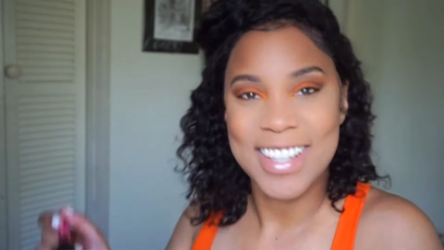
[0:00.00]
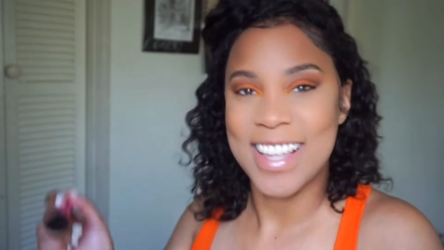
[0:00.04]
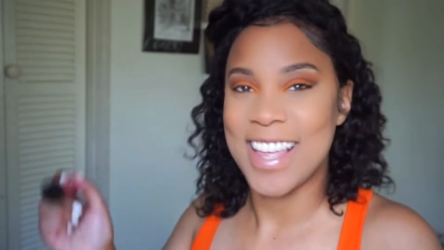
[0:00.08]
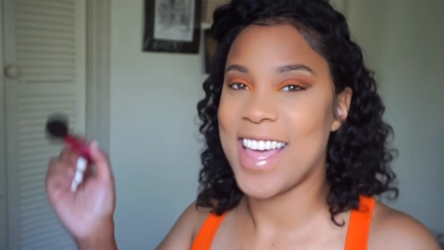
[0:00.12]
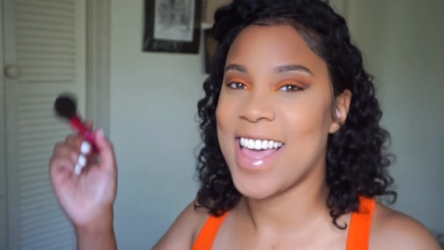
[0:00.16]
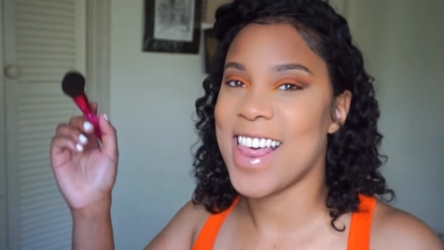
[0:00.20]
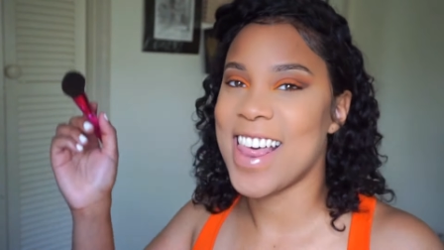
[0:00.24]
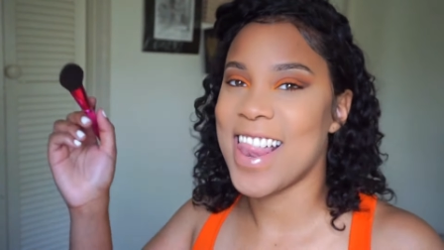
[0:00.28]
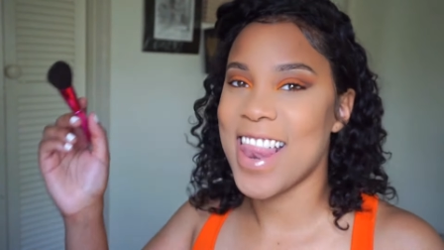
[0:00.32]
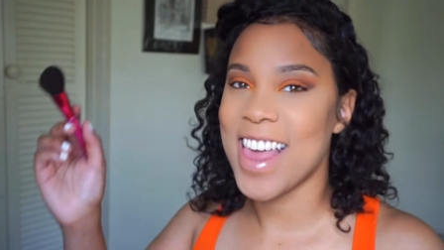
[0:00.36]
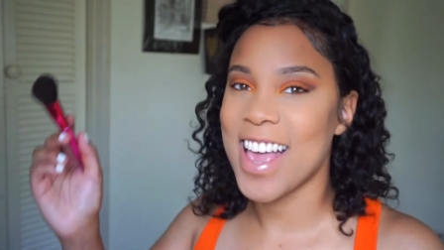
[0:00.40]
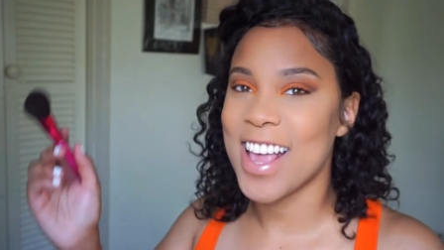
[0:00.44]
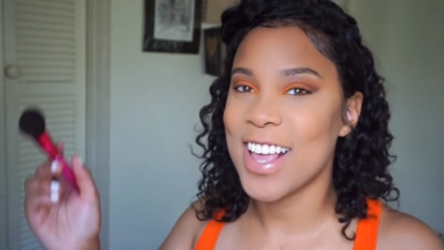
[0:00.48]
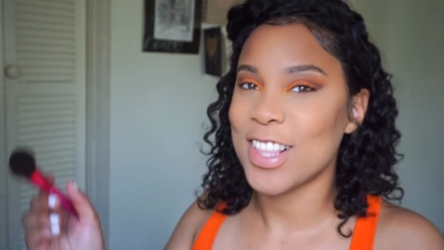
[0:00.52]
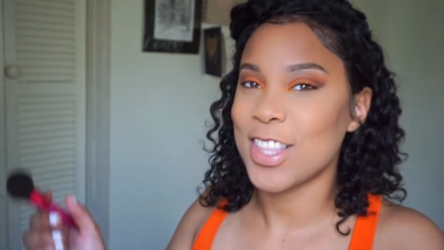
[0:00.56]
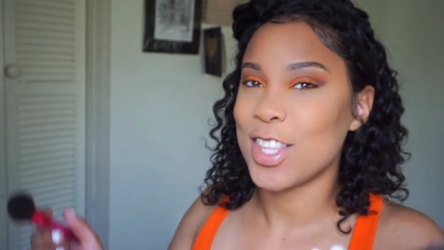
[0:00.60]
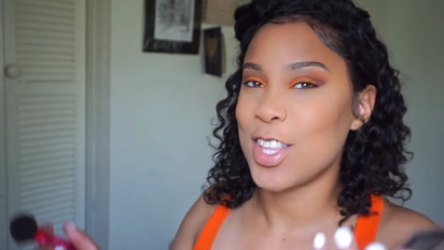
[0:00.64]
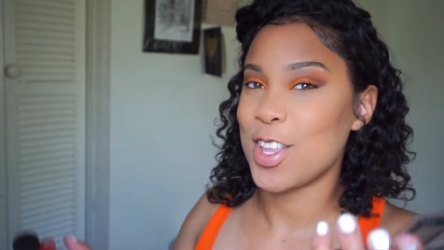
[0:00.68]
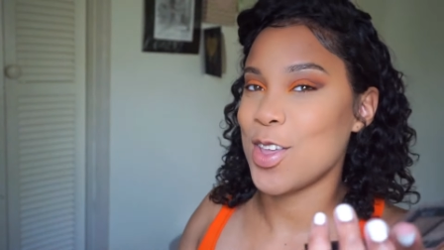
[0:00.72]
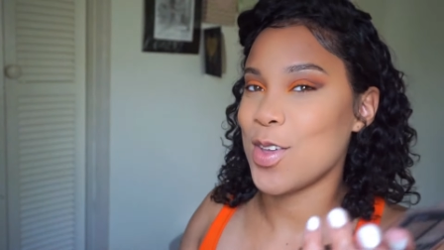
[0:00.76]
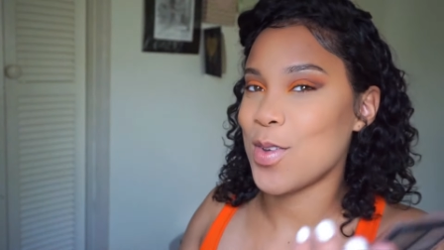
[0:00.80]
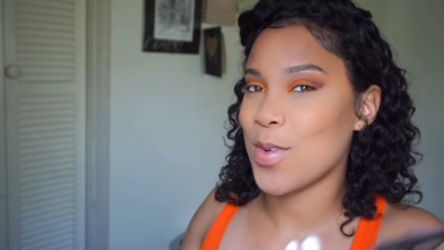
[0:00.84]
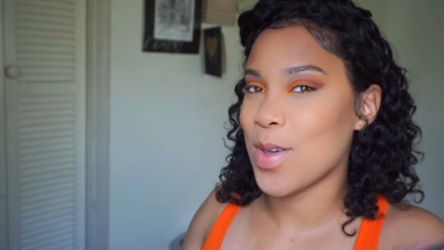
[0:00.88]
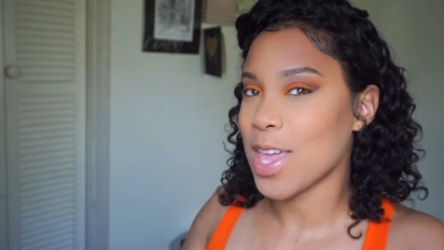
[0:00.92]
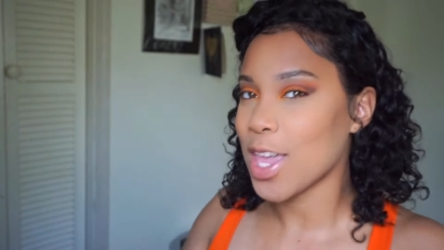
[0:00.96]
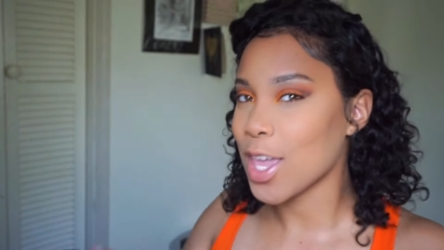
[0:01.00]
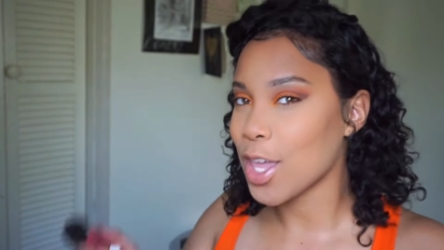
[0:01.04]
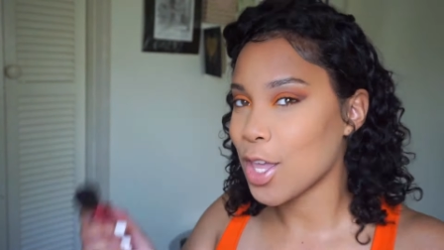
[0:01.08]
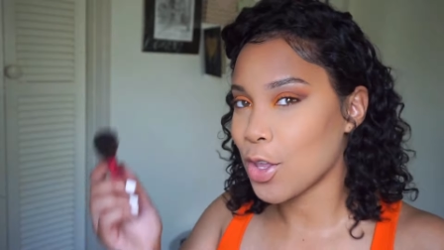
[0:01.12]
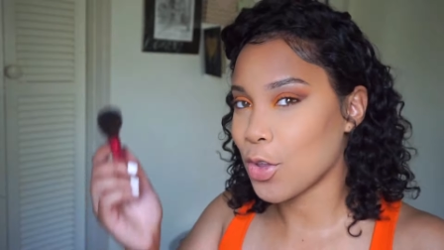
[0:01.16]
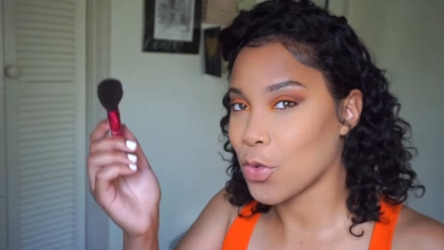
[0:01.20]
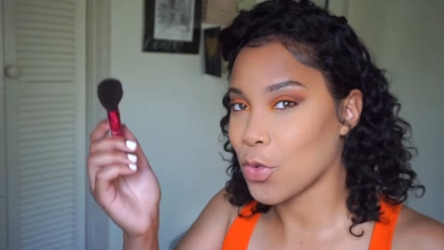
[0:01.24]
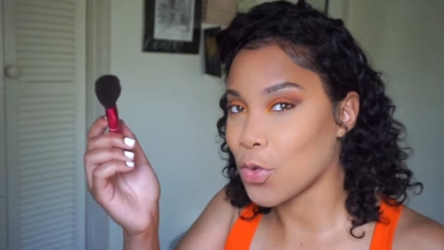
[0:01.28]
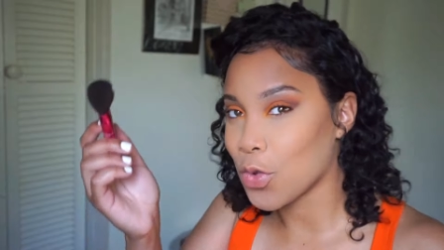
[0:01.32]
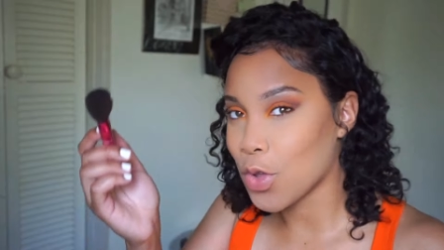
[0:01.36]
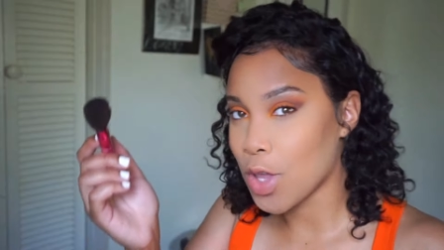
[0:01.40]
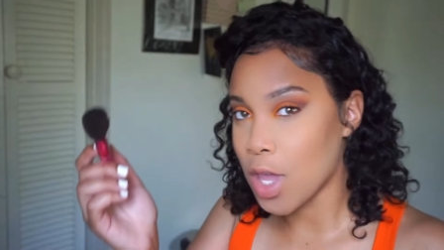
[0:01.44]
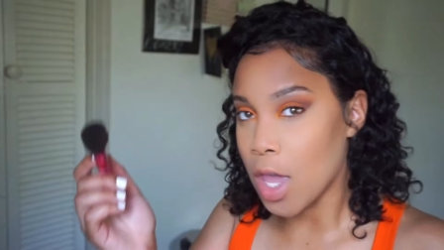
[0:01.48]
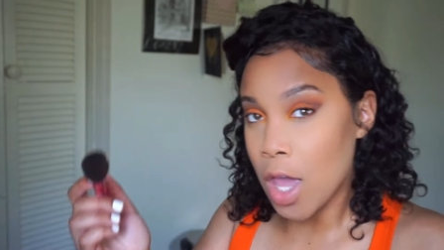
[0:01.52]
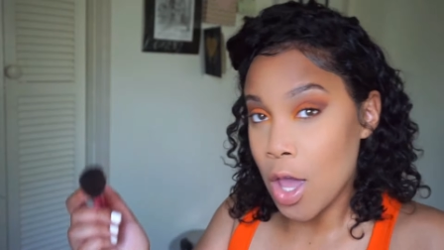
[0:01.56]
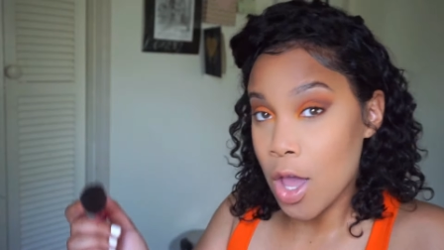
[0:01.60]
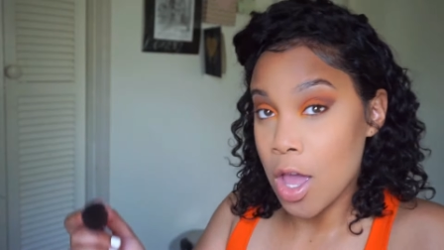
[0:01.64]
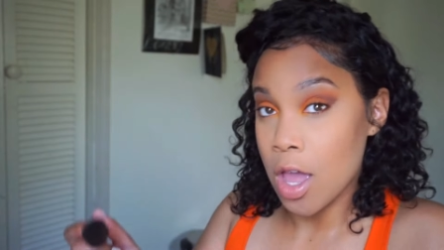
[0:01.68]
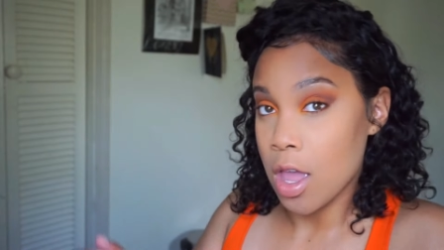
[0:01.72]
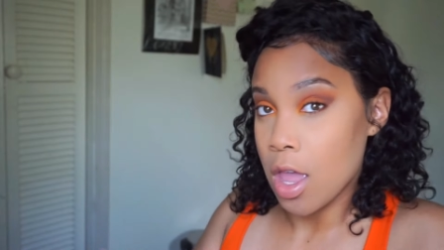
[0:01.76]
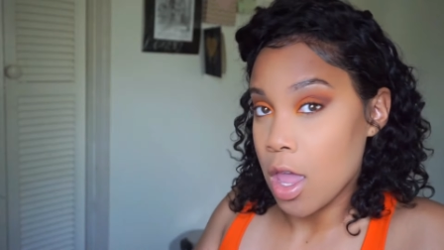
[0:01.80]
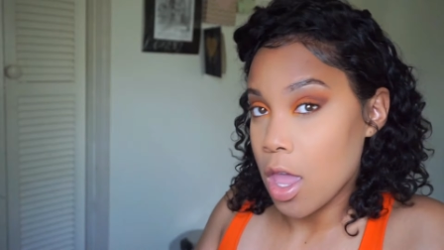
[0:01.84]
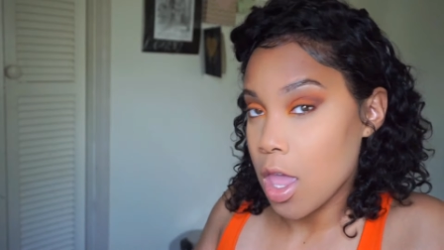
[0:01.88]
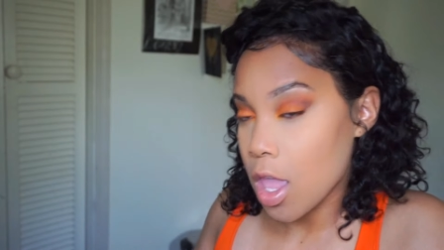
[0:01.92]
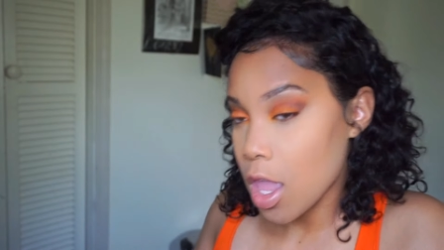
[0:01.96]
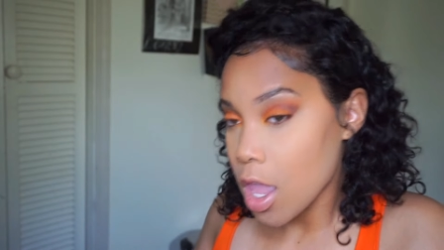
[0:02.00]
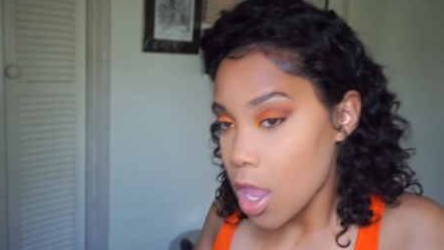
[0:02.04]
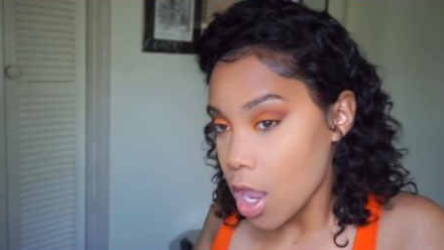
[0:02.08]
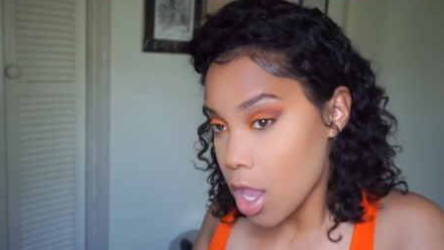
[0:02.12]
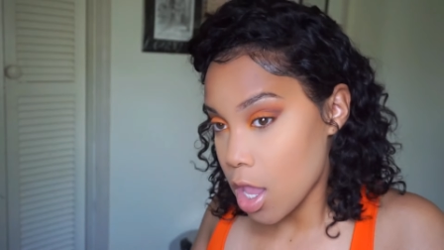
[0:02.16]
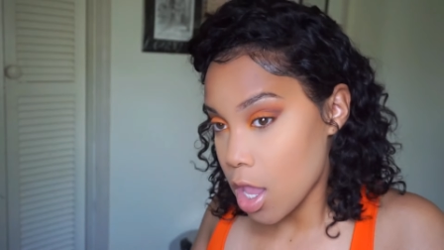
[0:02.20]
I like the way you bounce with you.